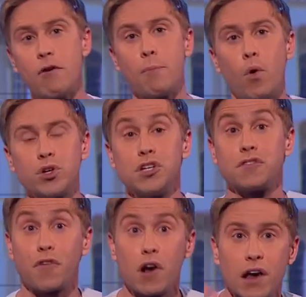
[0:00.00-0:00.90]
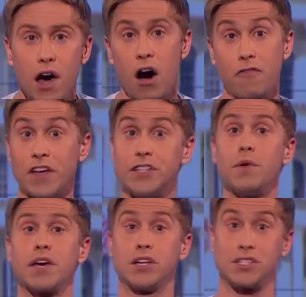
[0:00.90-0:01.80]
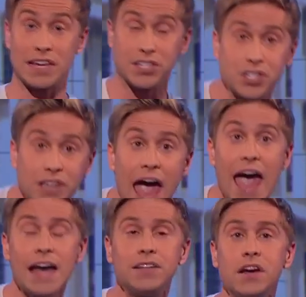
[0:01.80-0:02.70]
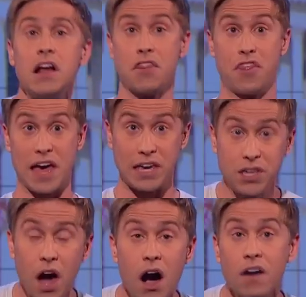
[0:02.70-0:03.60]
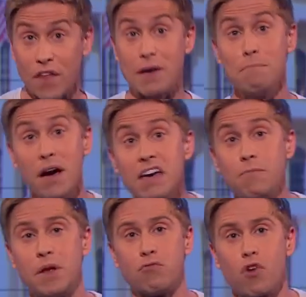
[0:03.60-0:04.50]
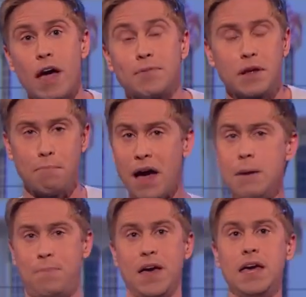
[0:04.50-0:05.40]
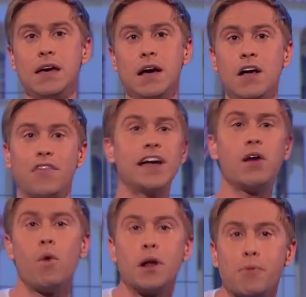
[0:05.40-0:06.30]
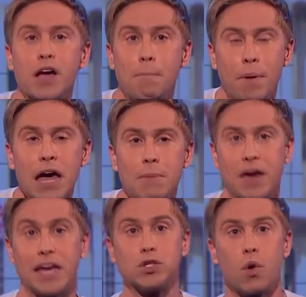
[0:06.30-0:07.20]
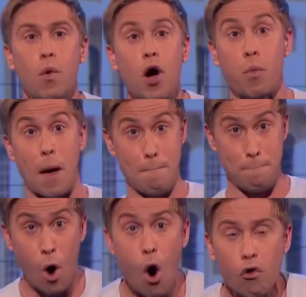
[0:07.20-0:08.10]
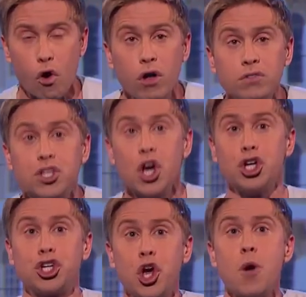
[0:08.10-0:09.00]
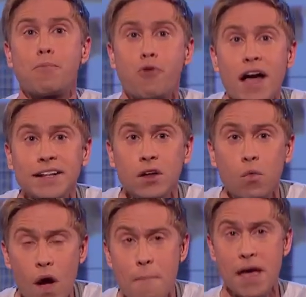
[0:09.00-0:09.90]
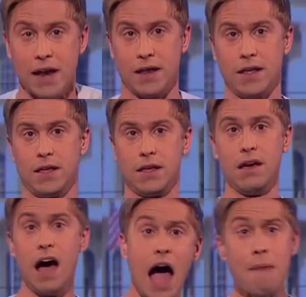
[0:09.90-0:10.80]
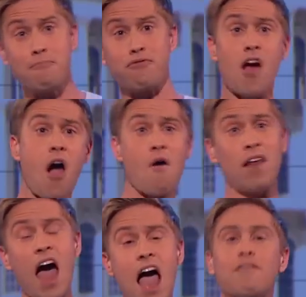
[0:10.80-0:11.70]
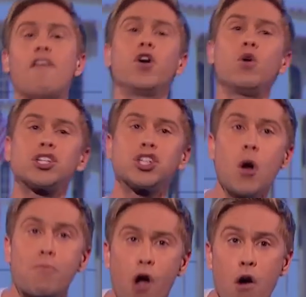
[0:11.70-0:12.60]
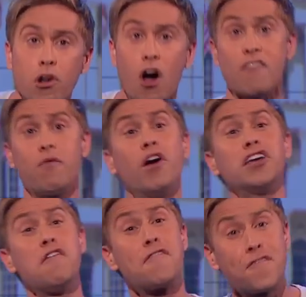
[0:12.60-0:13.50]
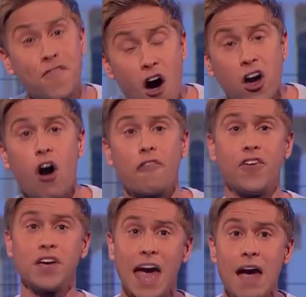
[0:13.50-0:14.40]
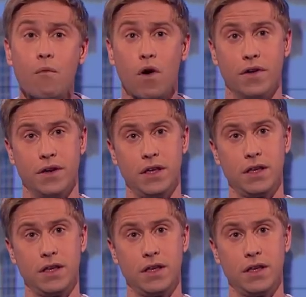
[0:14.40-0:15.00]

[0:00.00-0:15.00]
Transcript: abortions for a laugh. They do it because they're scared, they're young, they may have been raped, and maybe they don't want to bring a baby into a world where morons shoot pregnant women. I'm pro-life. If you're so pro-life, why don't you fuck off and get one?